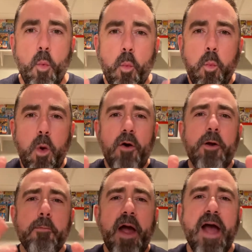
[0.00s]

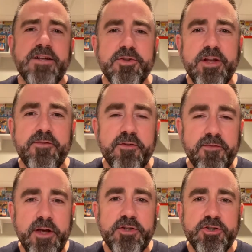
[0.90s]
Welcome back to Live to
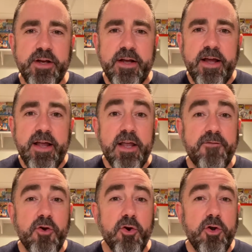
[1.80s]
Fish.
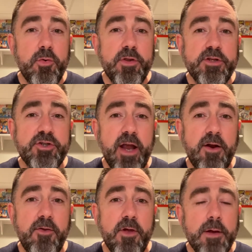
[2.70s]
If you're new to the
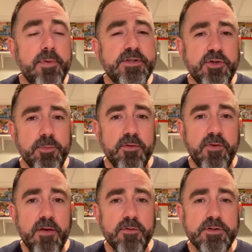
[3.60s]
channel, please do me a
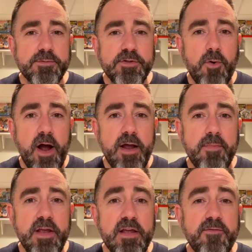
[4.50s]
favor and subscribe.
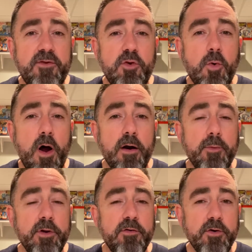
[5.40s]
If you are a
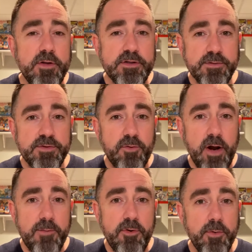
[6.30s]
returning
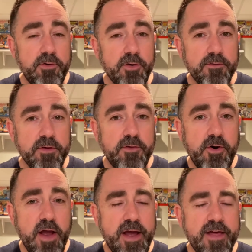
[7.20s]
subscriber, returning
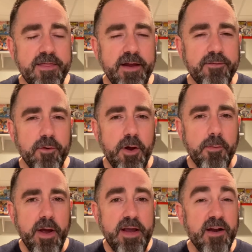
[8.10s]
visitor, thanks for coming back.